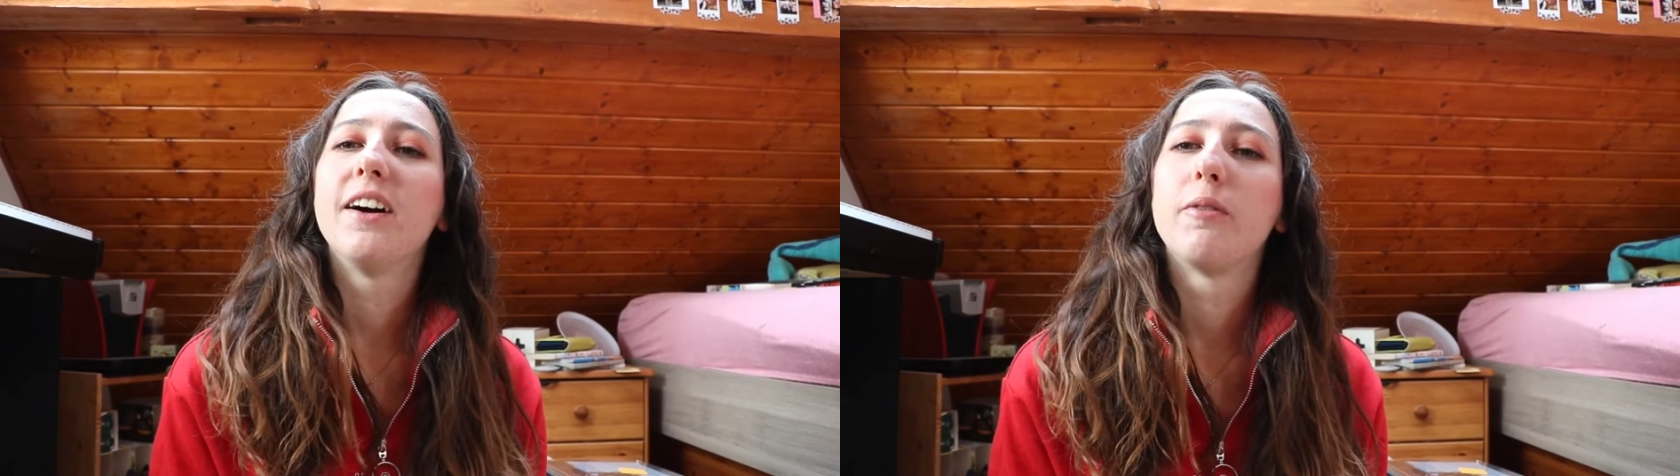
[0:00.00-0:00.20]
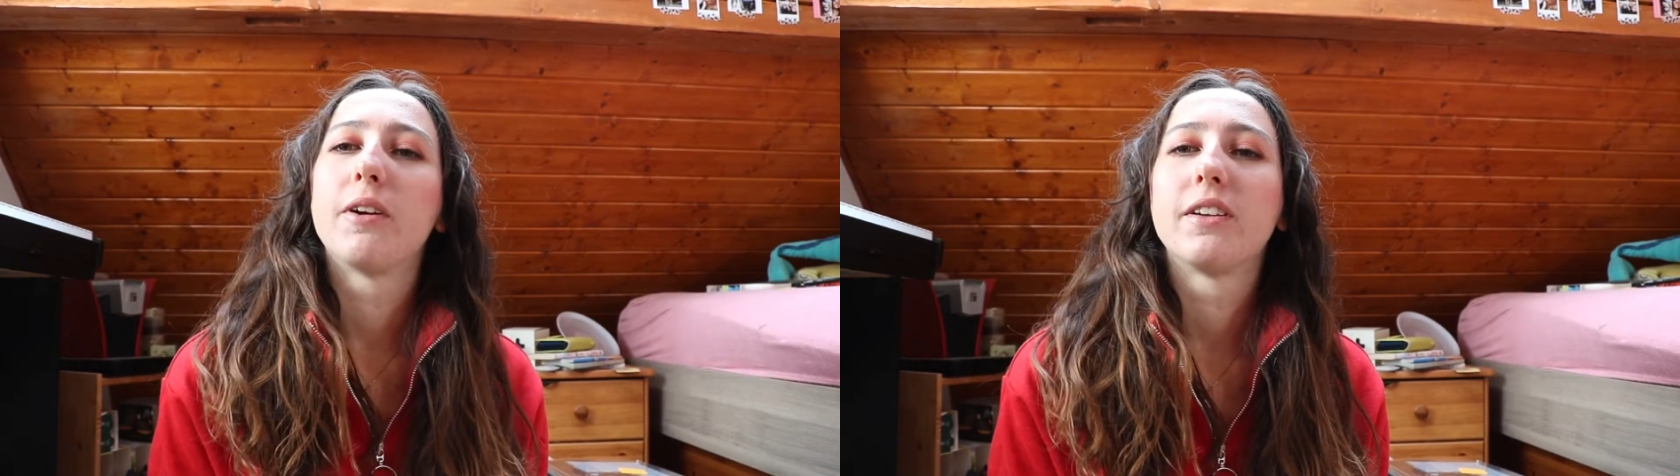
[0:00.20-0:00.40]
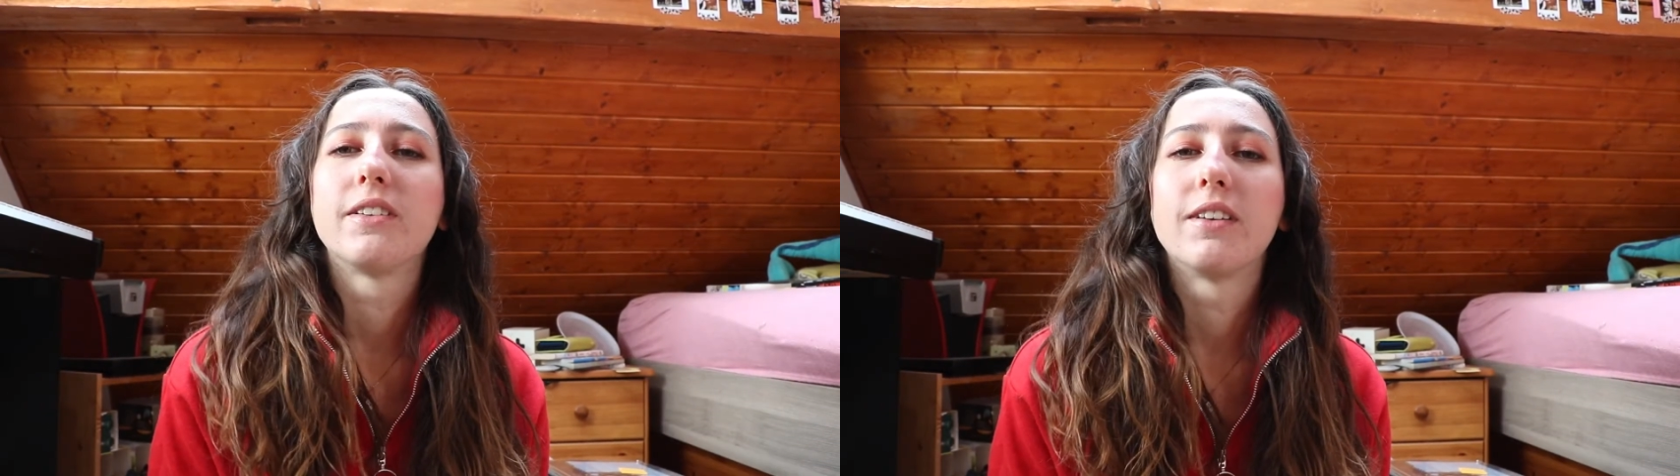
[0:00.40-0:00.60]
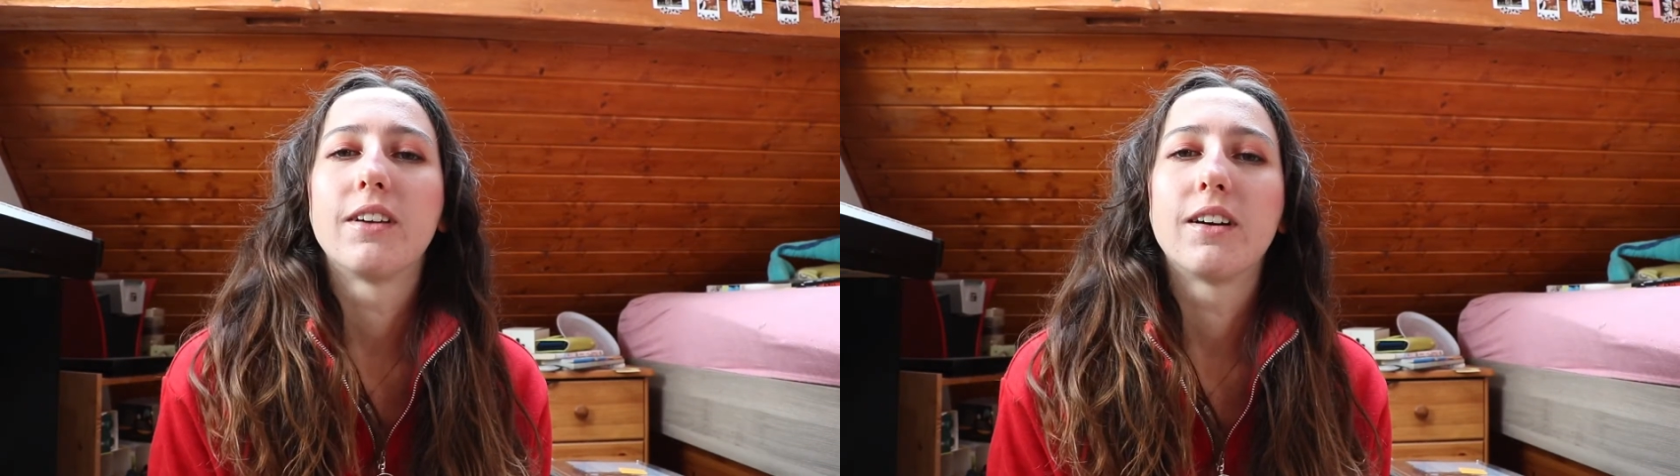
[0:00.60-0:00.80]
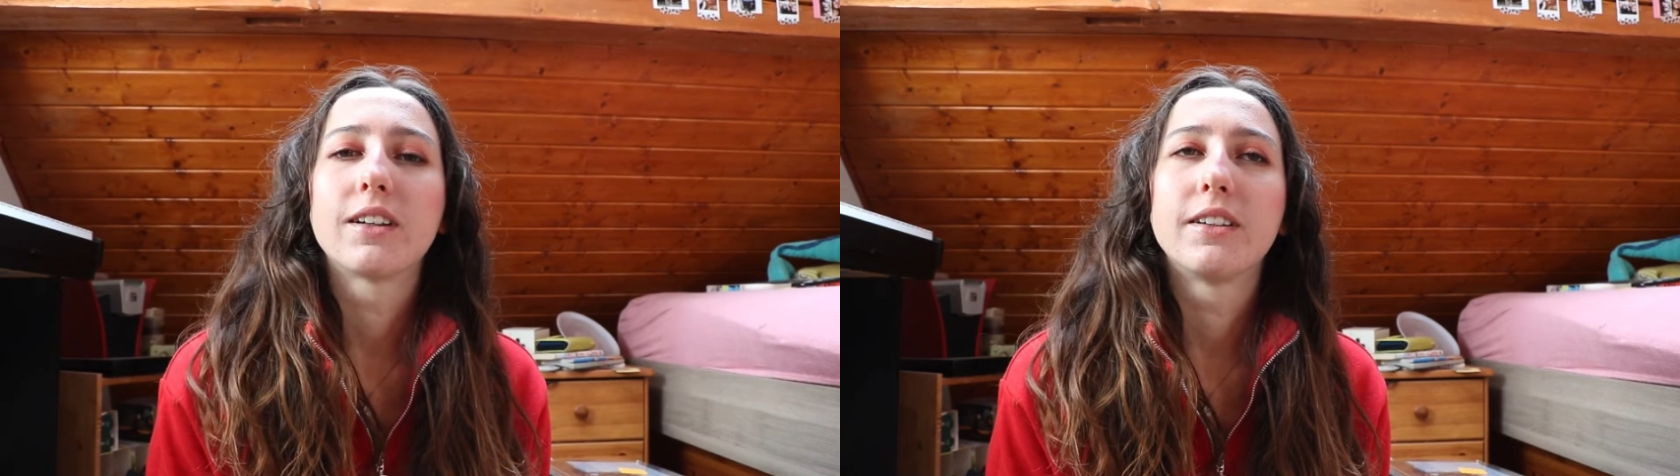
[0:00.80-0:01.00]
wanted to
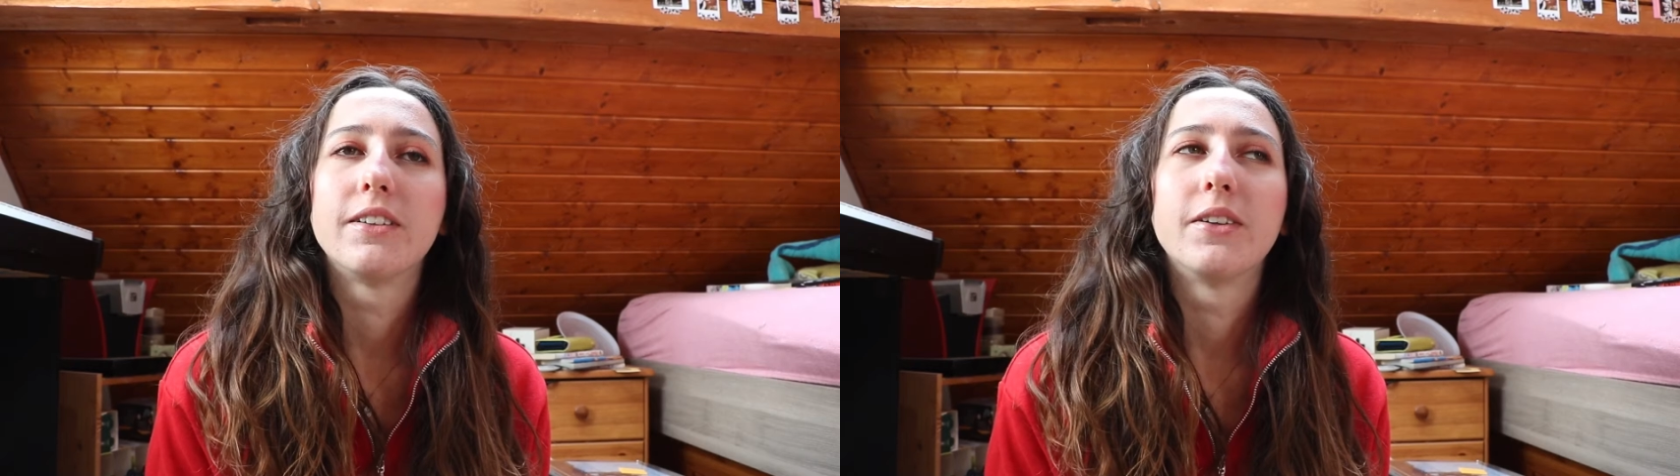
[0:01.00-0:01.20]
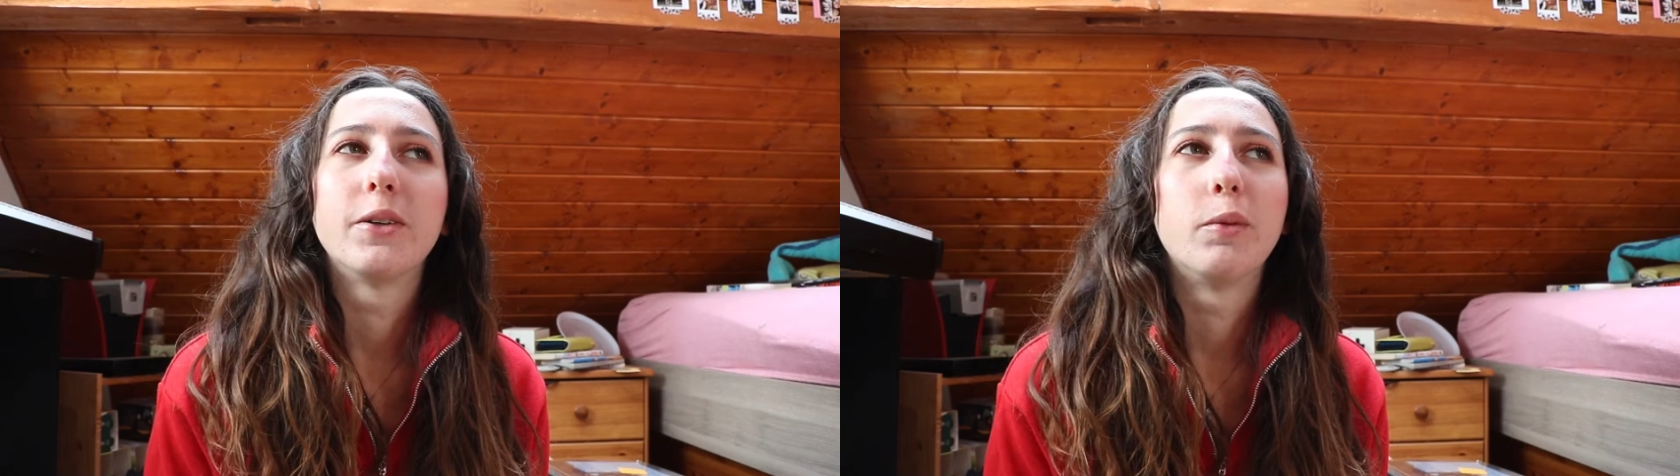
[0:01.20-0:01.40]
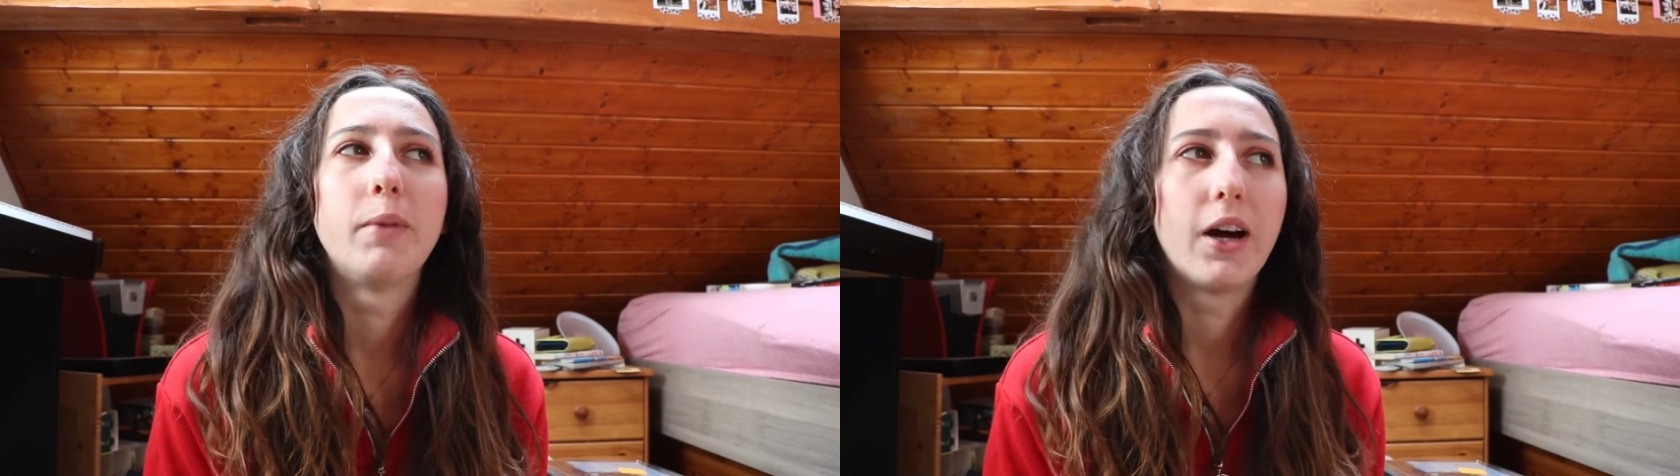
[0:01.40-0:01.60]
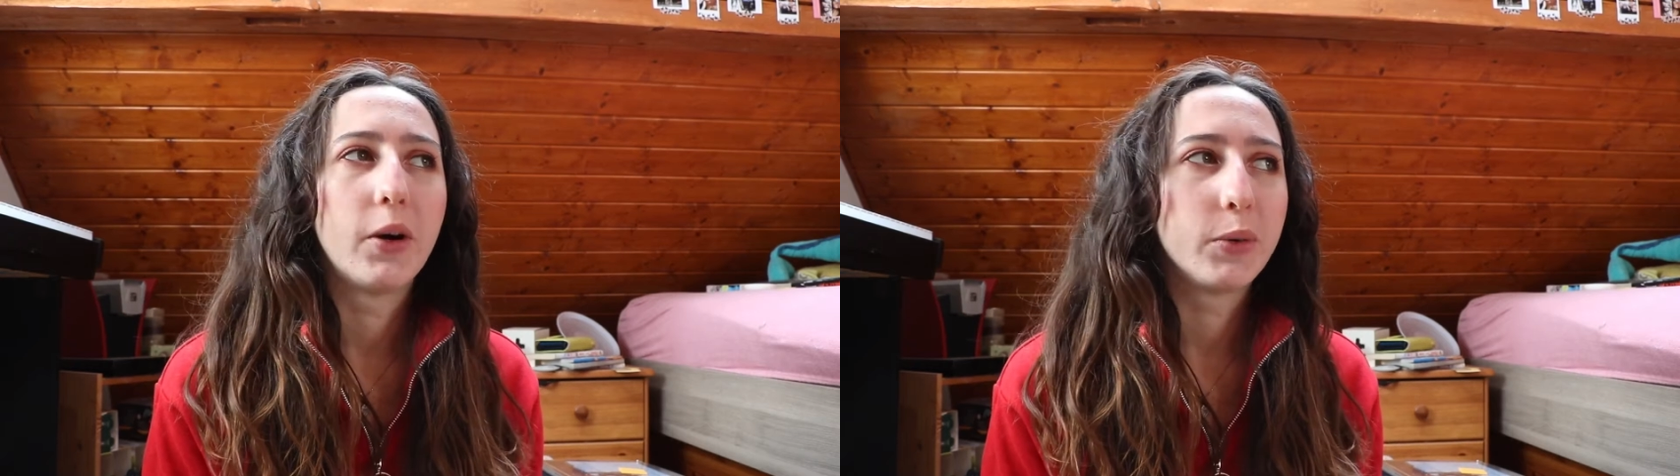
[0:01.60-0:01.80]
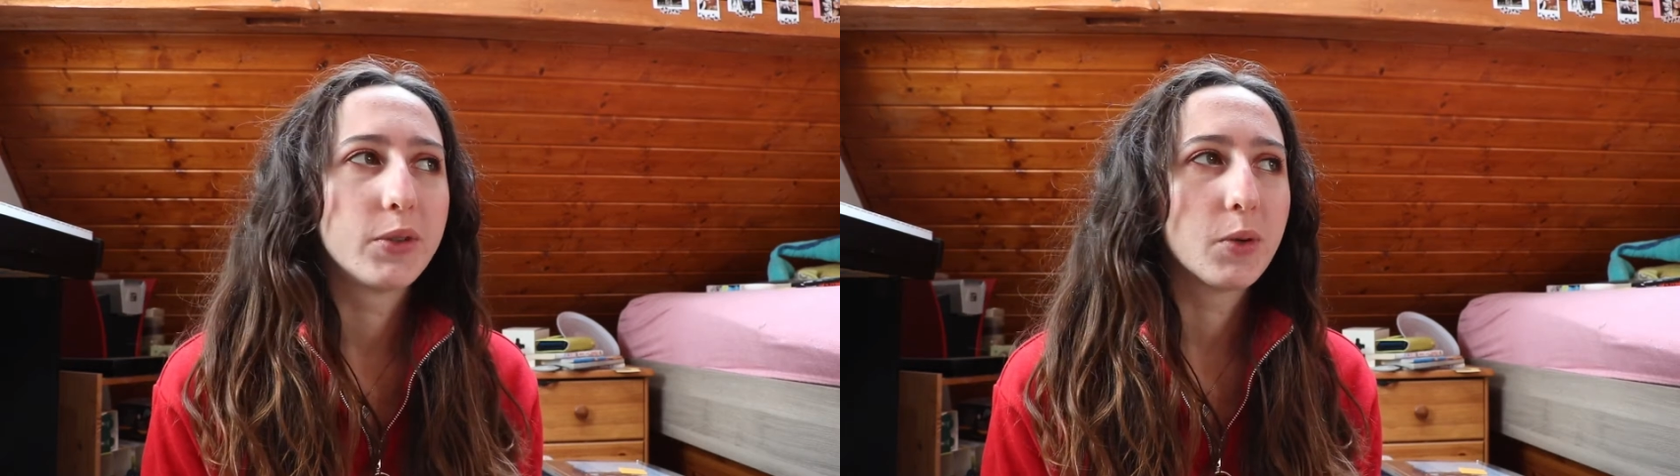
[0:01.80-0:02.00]
talk to you
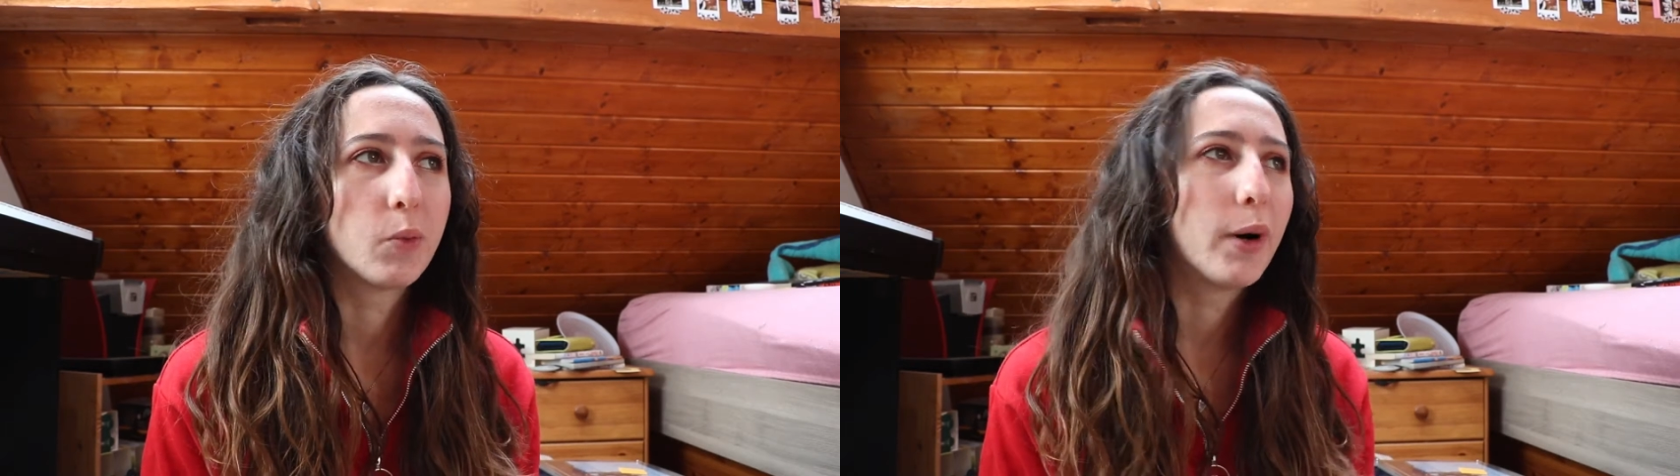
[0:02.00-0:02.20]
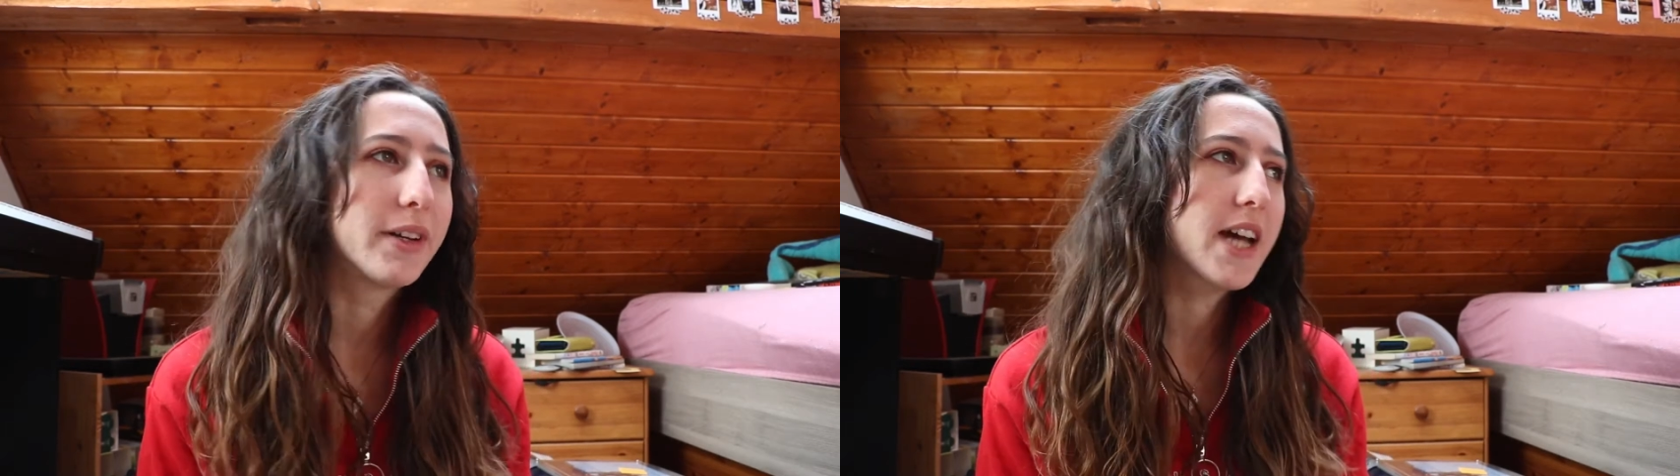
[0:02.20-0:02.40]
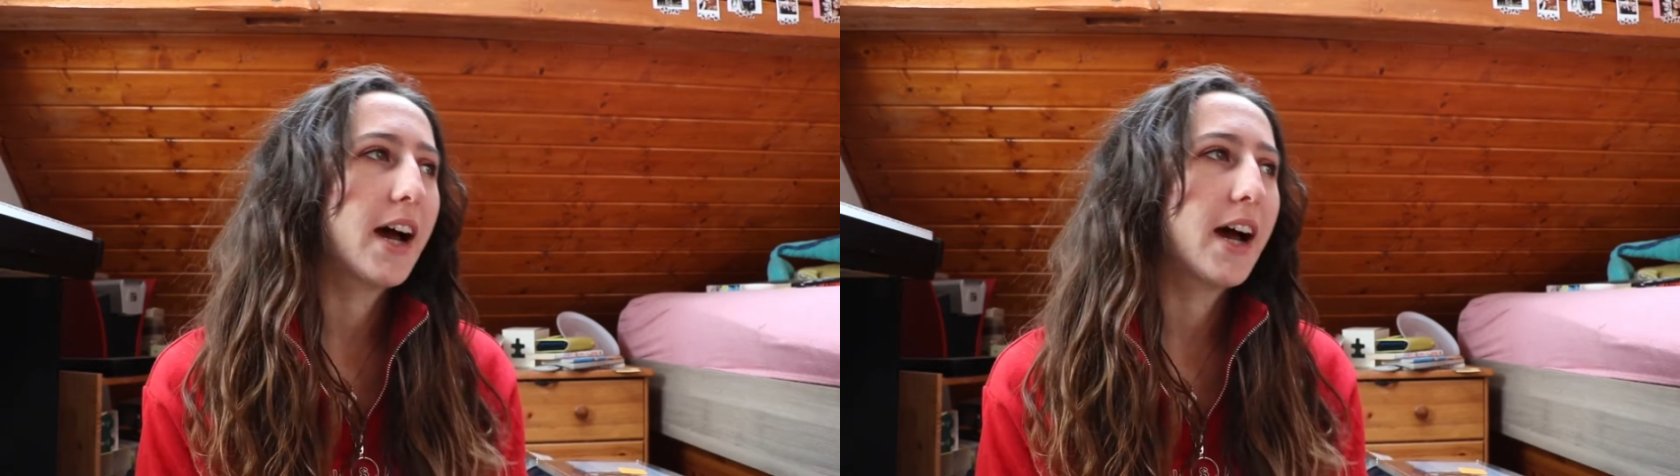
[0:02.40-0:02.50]
about what